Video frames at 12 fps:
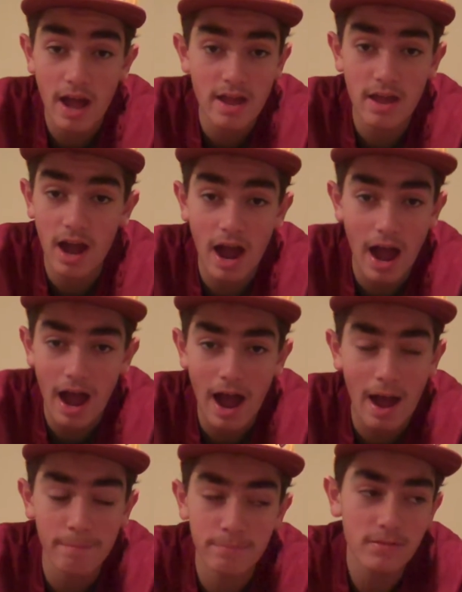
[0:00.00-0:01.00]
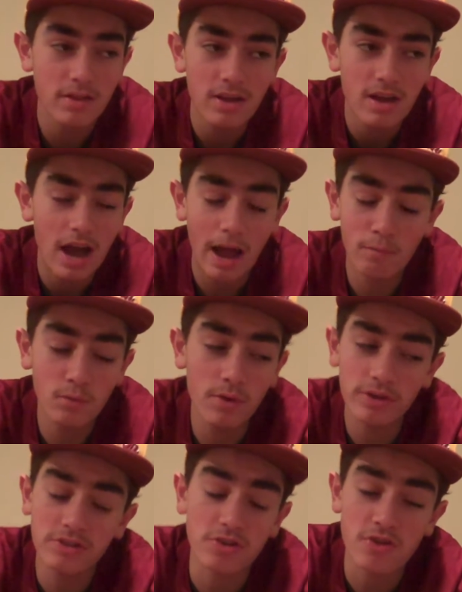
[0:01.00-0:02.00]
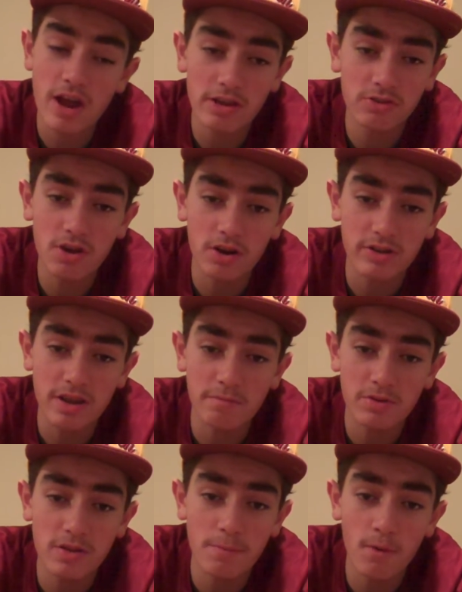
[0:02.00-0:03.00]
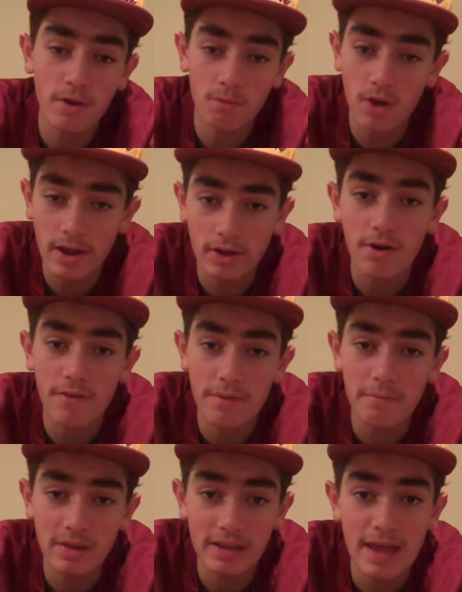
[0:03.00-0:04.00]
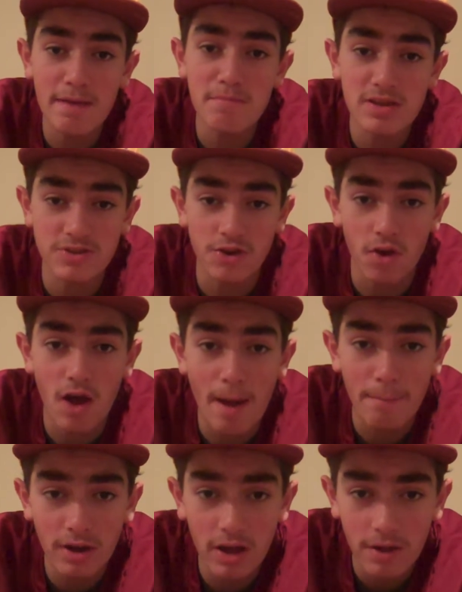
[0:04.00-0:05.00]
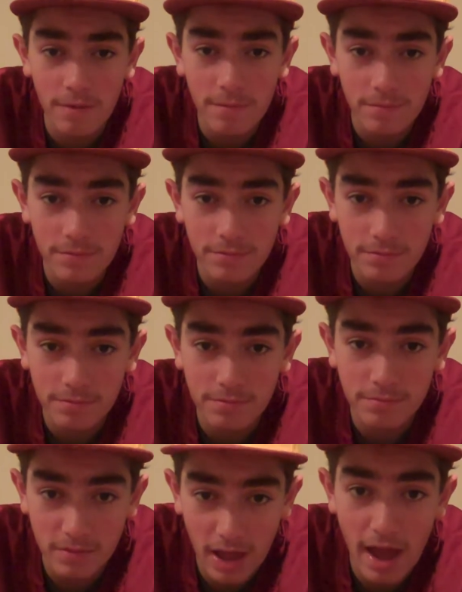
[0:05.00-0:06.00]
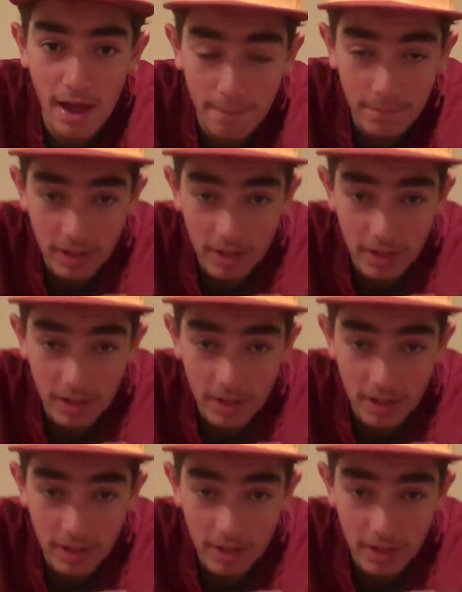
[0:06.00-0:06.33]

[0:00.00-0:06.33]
I'm willing to trash talk them to the point where I call them Les Miserables. Yeah.